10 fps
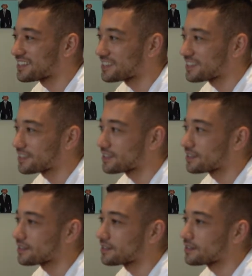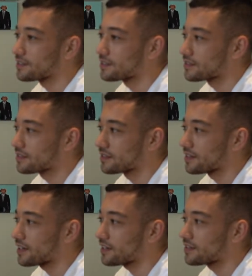
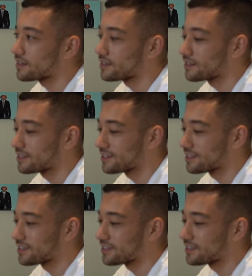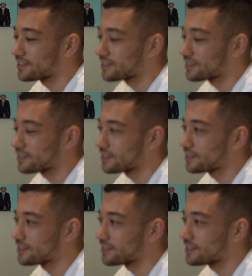
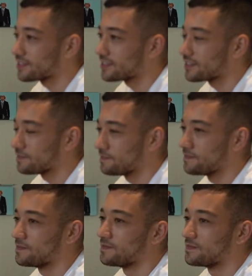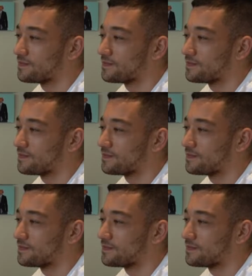No words are spoken by the person on screen.